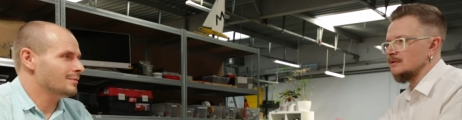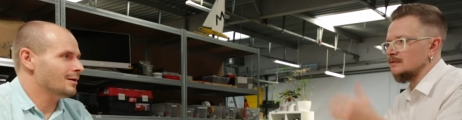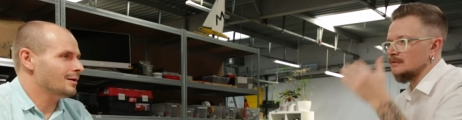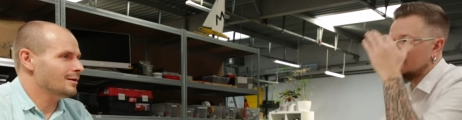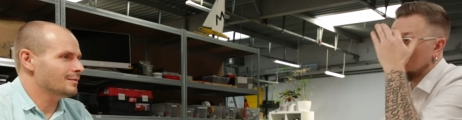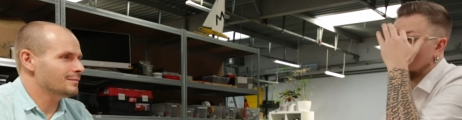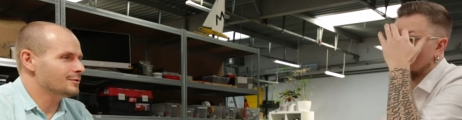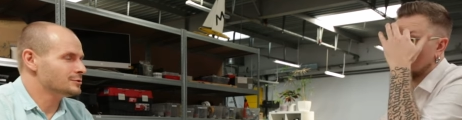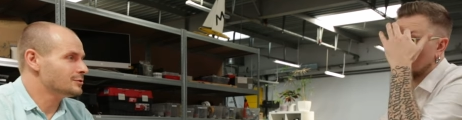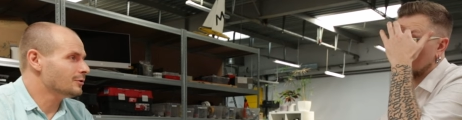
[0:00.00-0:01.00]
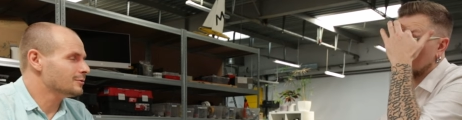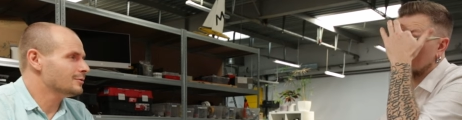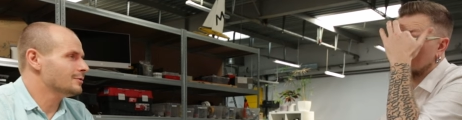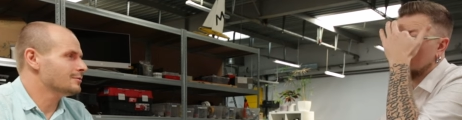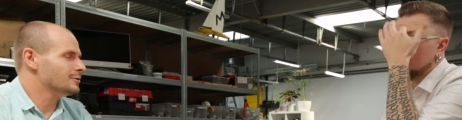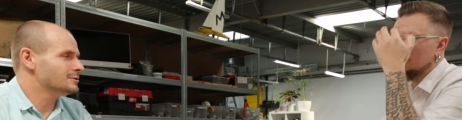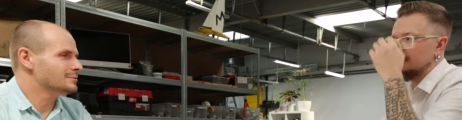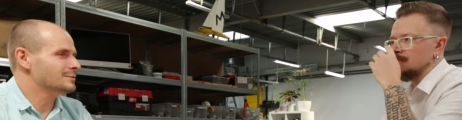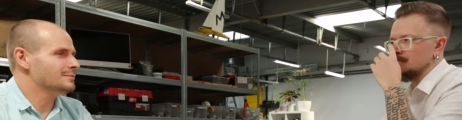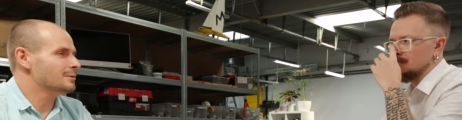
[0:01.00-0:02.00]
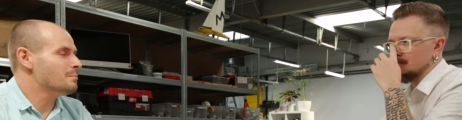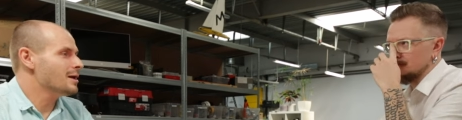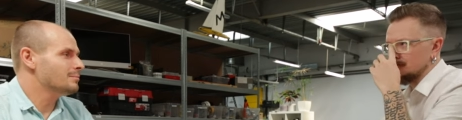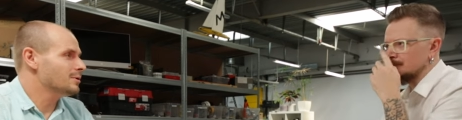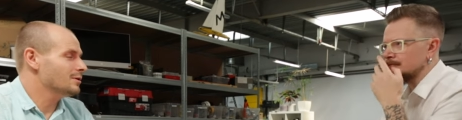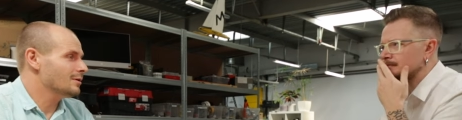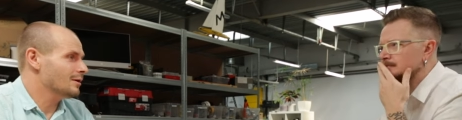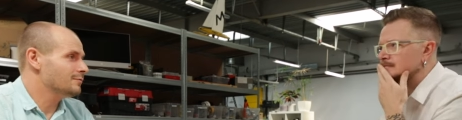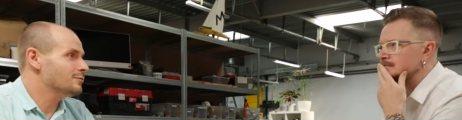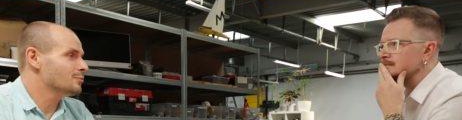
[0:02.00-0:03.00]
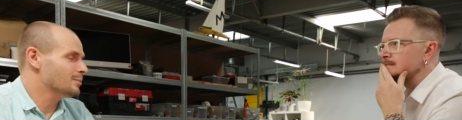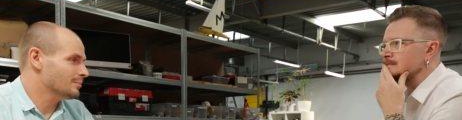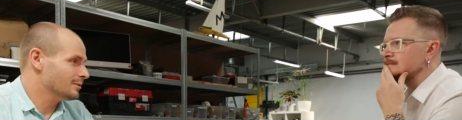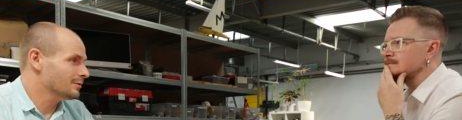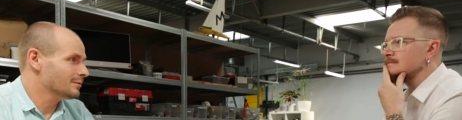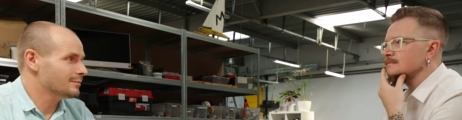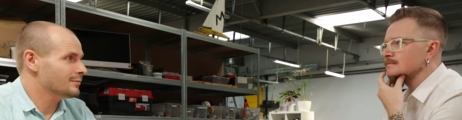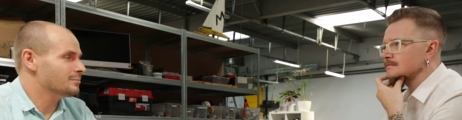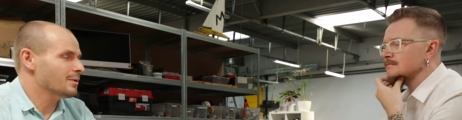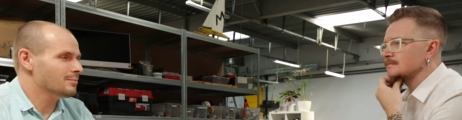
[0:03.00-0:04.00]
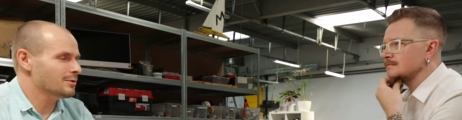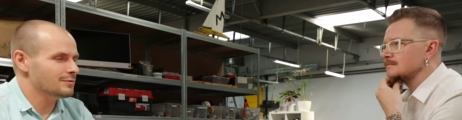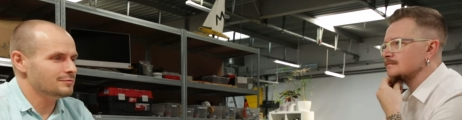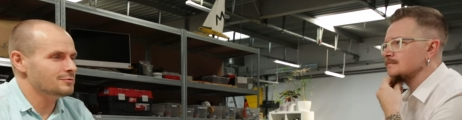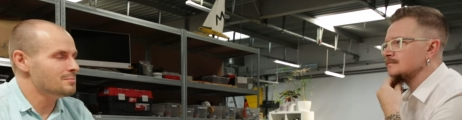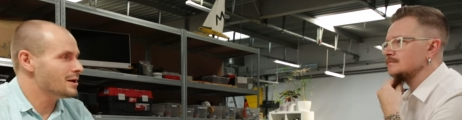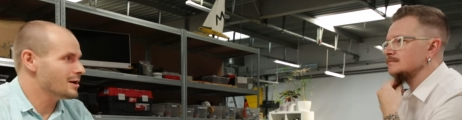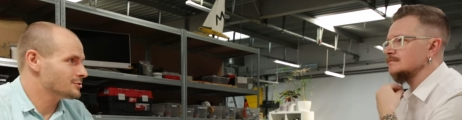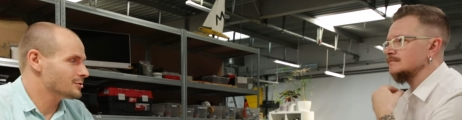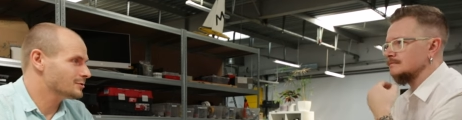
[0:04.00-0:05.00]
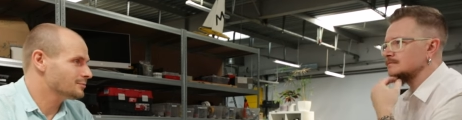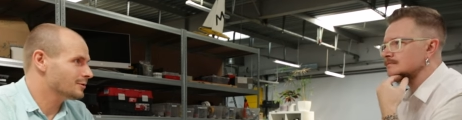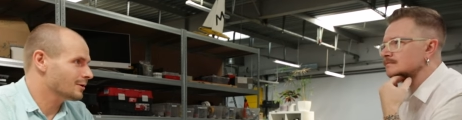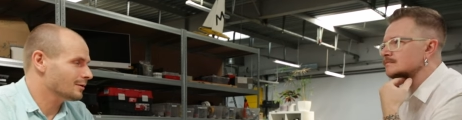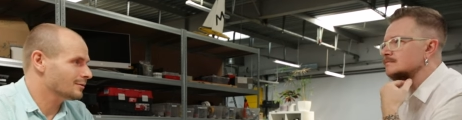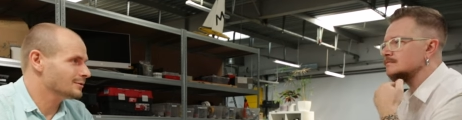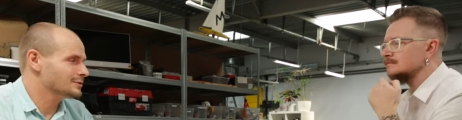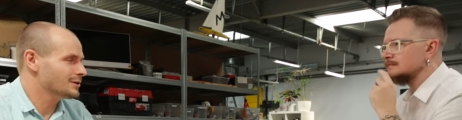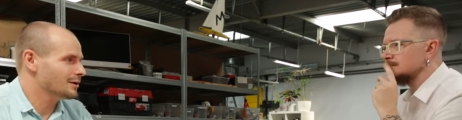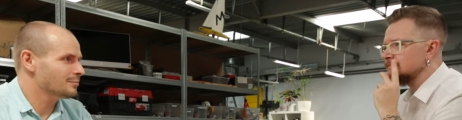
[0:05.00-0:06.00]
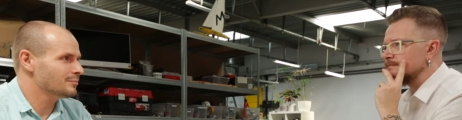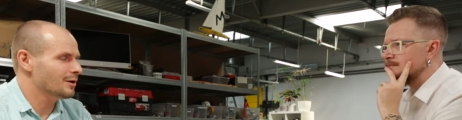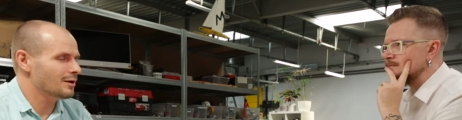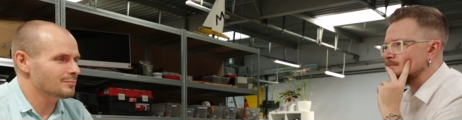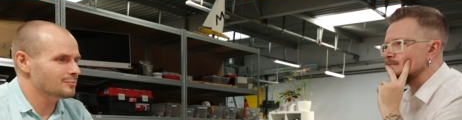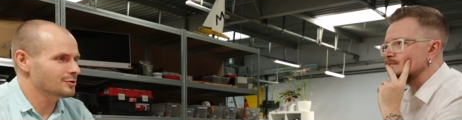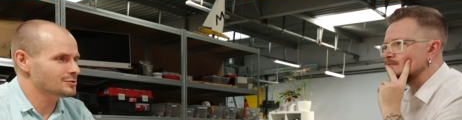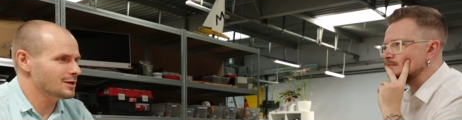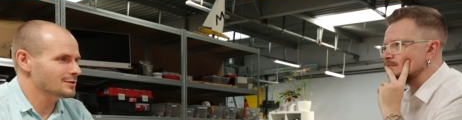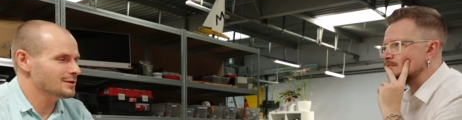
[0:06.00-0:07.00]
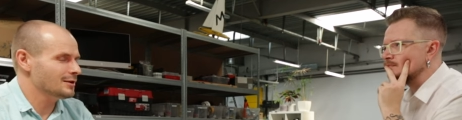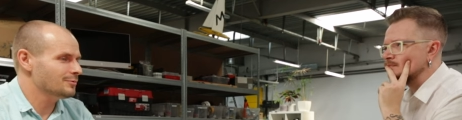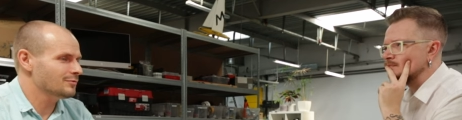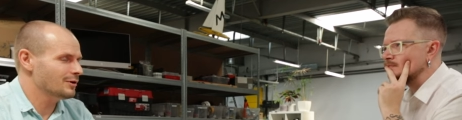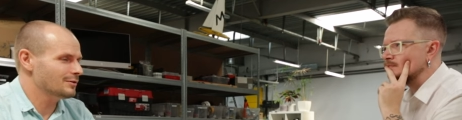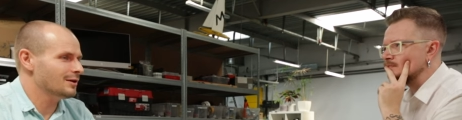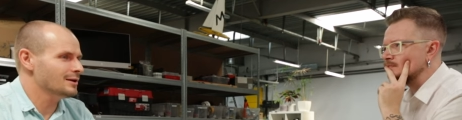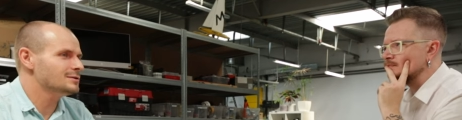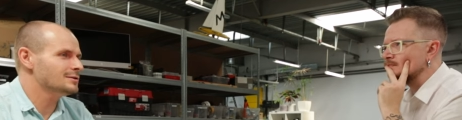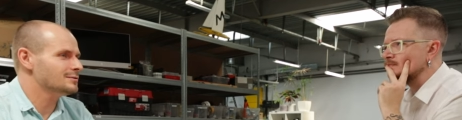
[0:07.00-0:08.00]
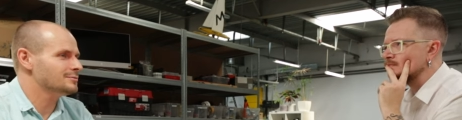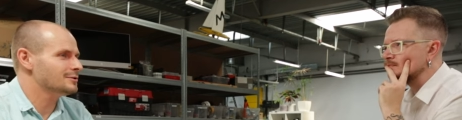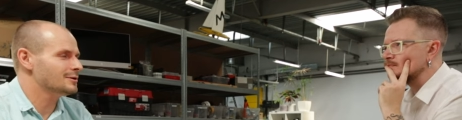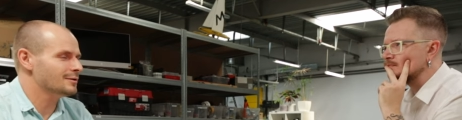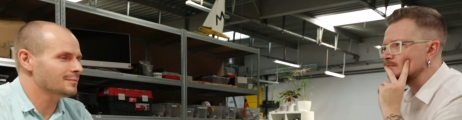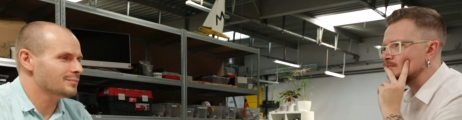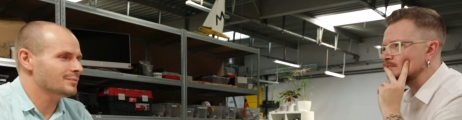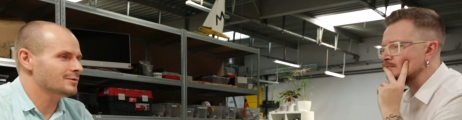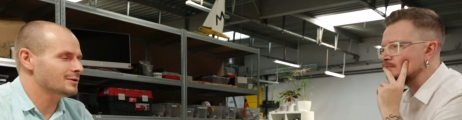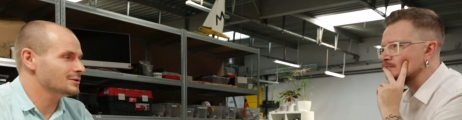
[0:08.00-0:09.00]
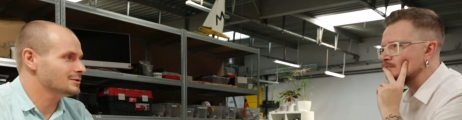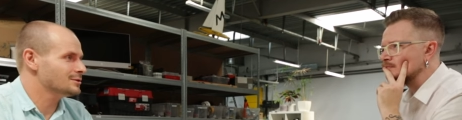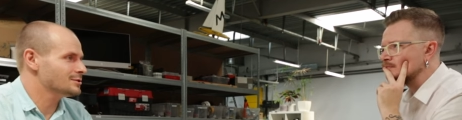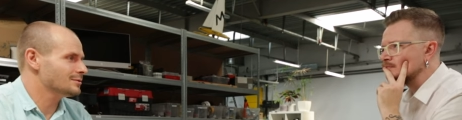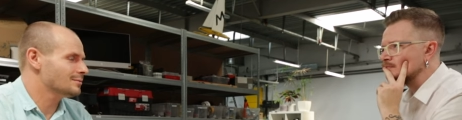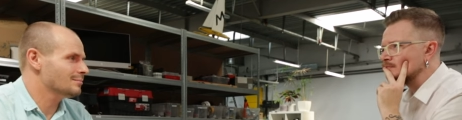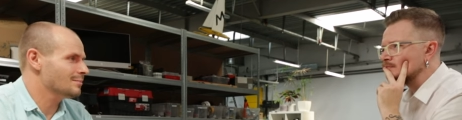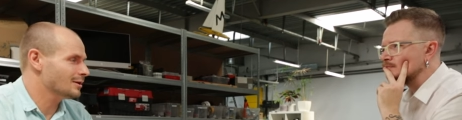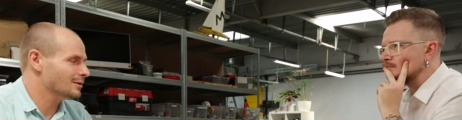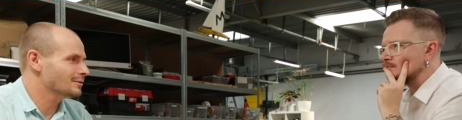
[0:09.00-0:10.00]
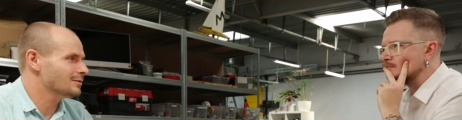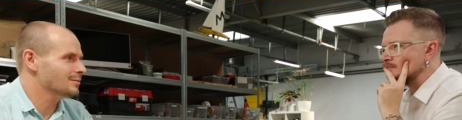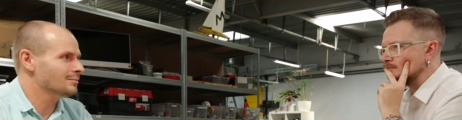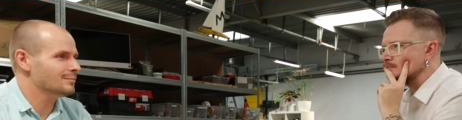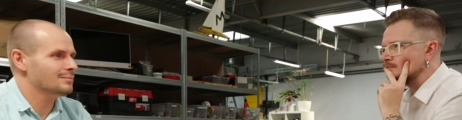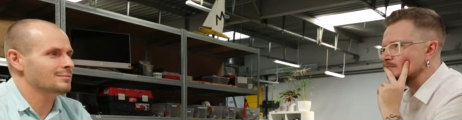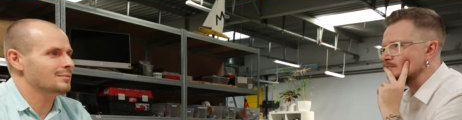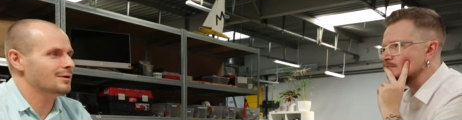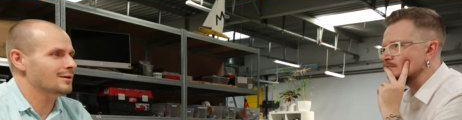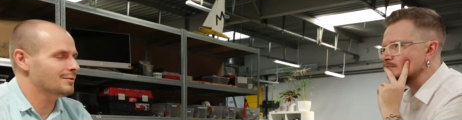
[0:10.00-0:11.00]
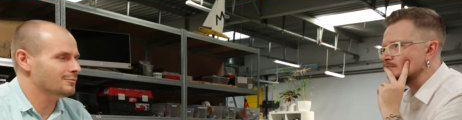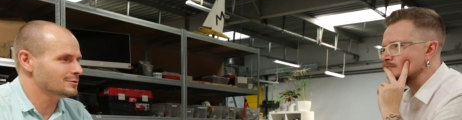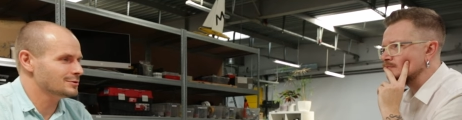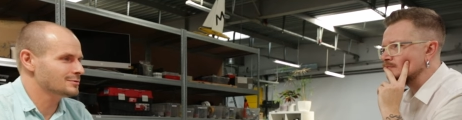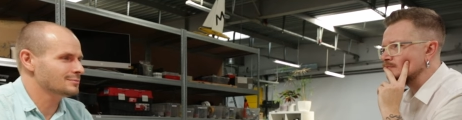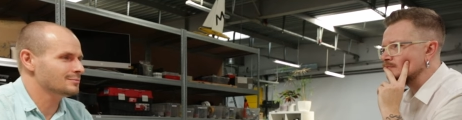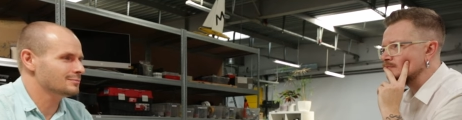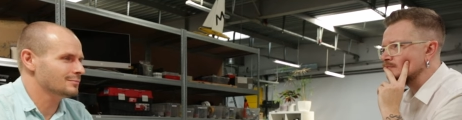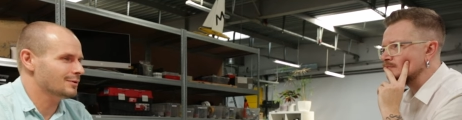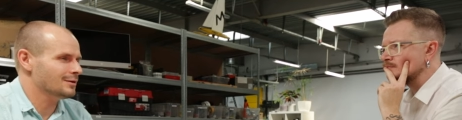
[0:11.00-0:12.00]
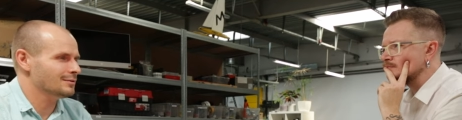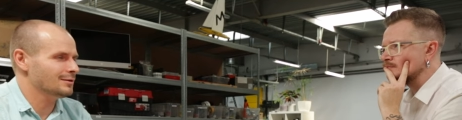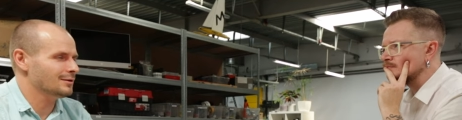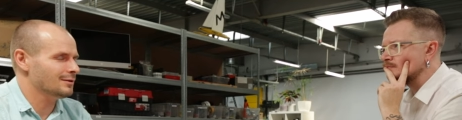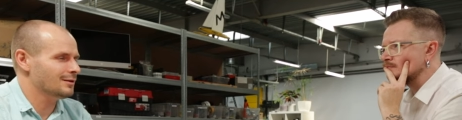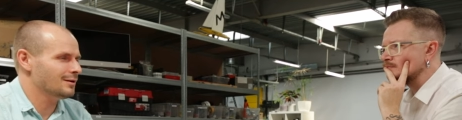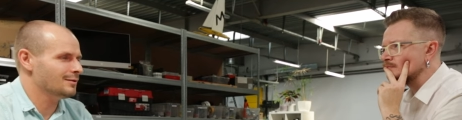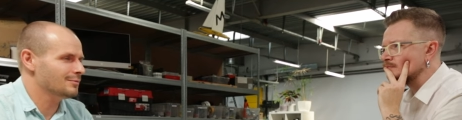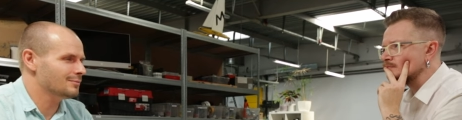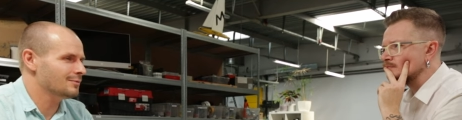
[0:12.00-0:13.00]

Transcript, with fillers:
Speaker 1: uh, there's not there's there may be a few people there may be a few managers working on the same uh, projects and we've had cases where the decision making team uh, was, um, I think, uh,